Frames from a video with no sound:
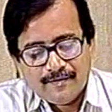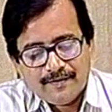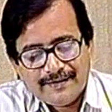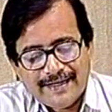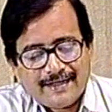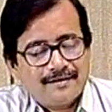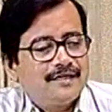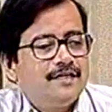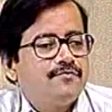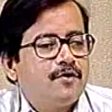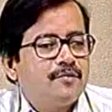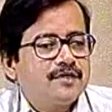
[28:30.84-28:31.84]
take the
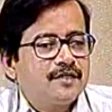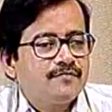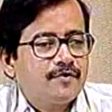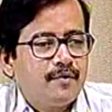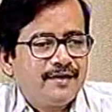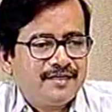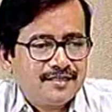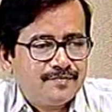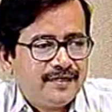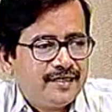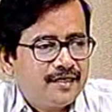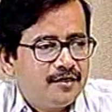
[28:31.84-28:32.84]
information from a
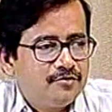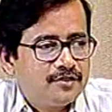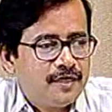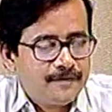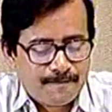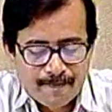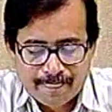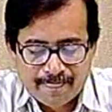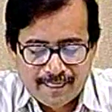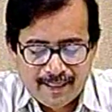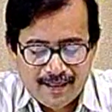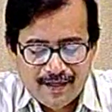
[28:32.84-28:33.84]
transmitting user,
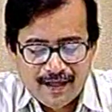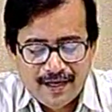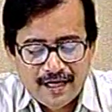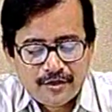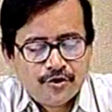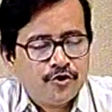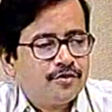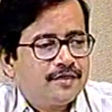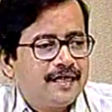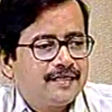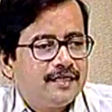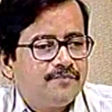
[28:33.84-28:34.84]
ensure
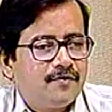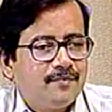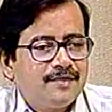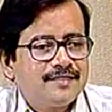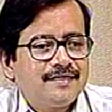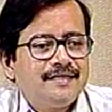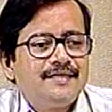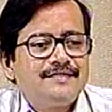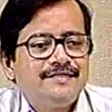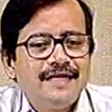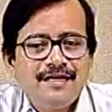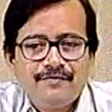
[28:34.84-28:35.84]
that the information is
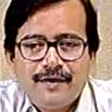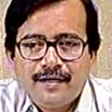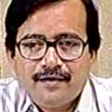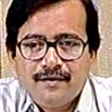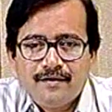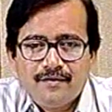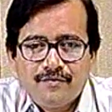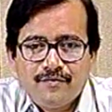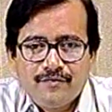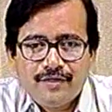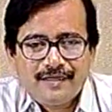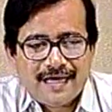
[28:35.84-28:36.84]
delivered
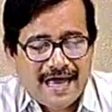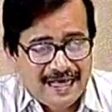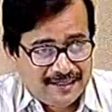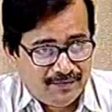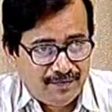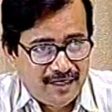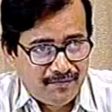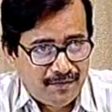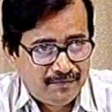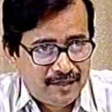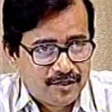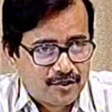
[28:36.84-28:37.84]
with as minimum
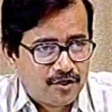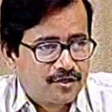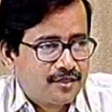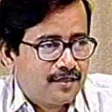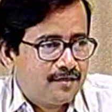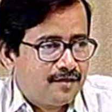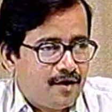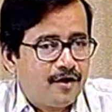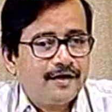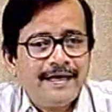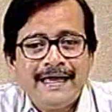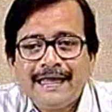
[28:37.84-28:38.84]
distortion or
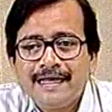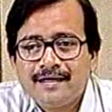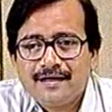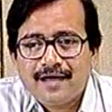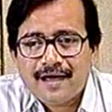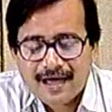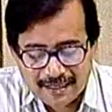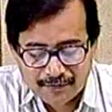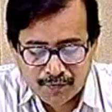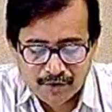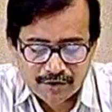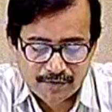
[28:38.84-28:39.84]
error as
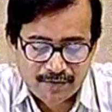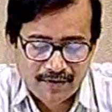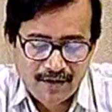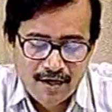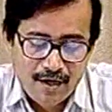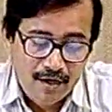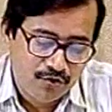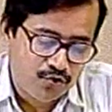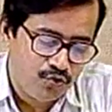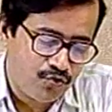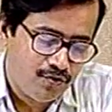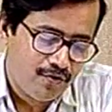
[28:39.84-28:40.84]
possible
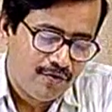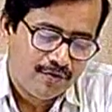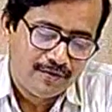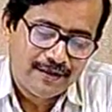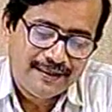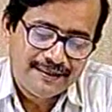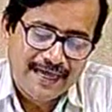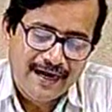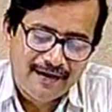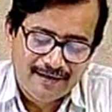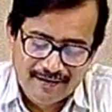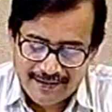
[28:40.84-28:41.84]
to the
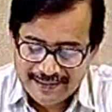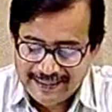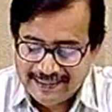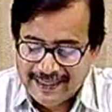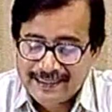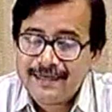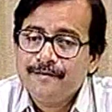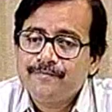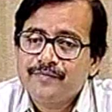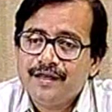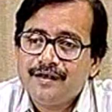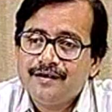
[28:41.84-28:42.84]
designated
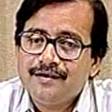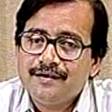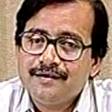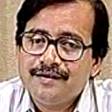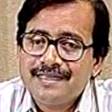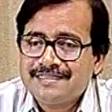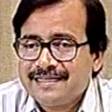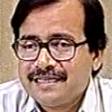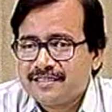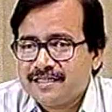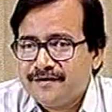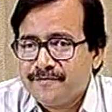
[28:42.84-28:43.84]

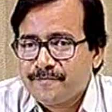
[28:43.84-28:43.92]
destination.